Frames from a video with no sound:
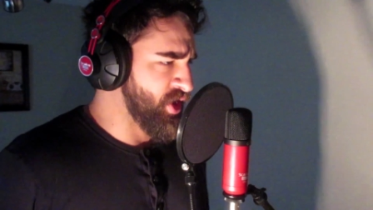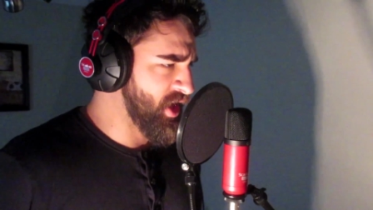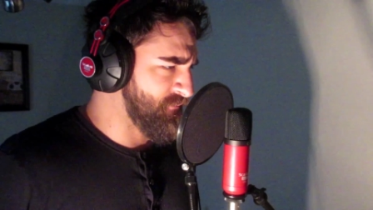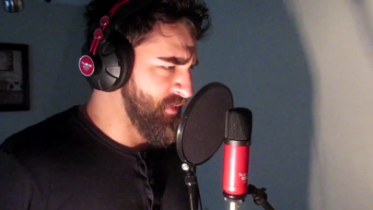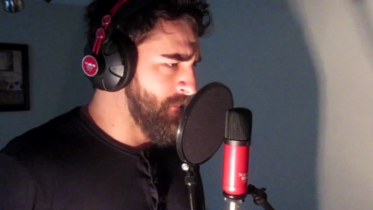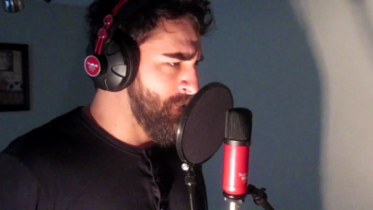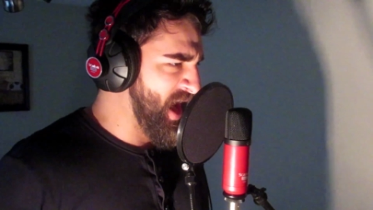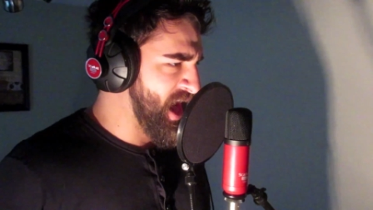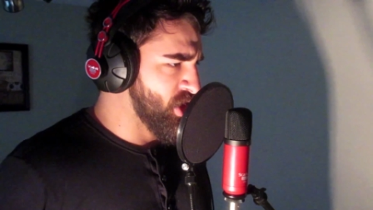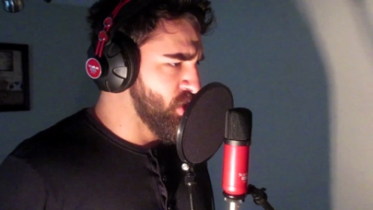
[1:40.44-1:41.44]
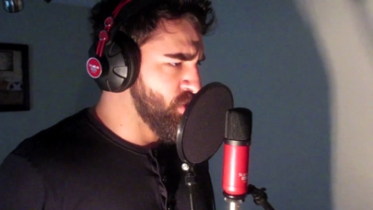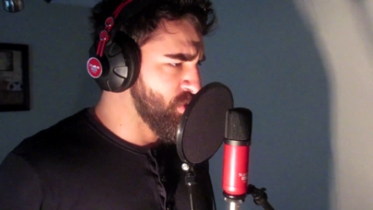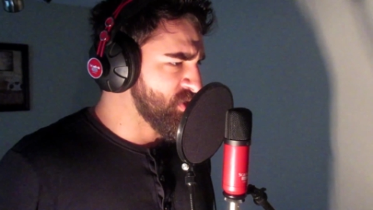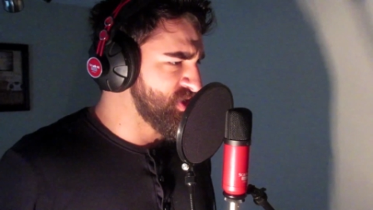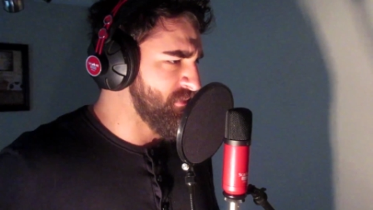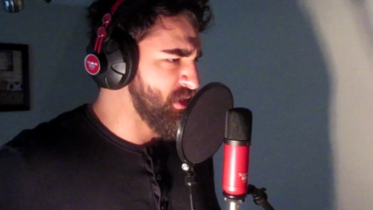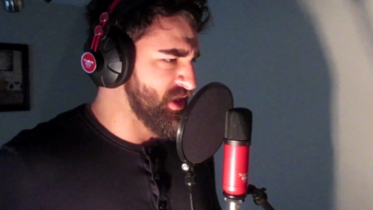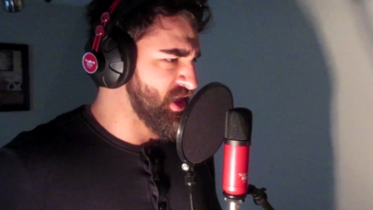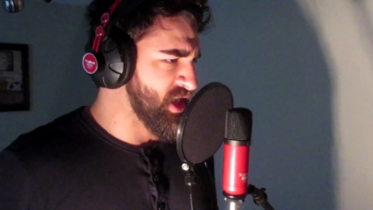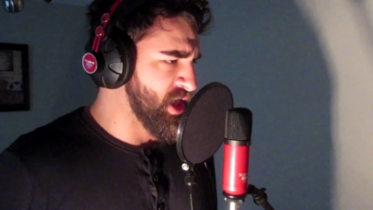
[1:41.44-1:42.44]
If a man loses
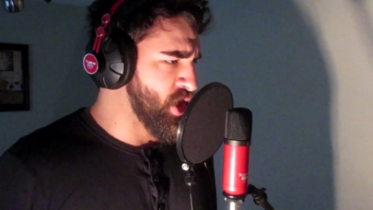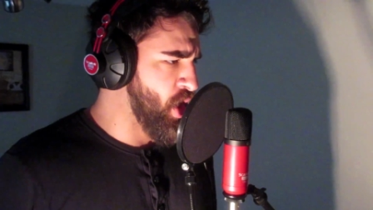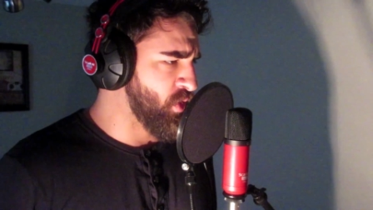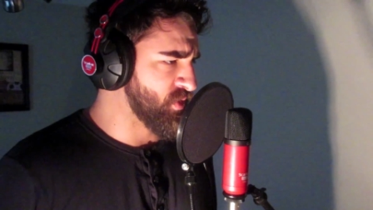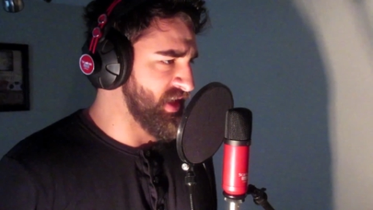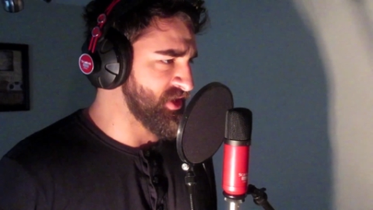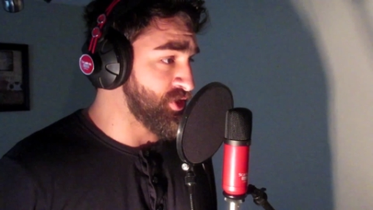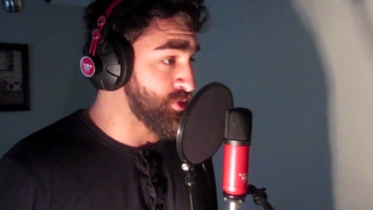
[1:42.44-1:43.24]
everything he owns, has he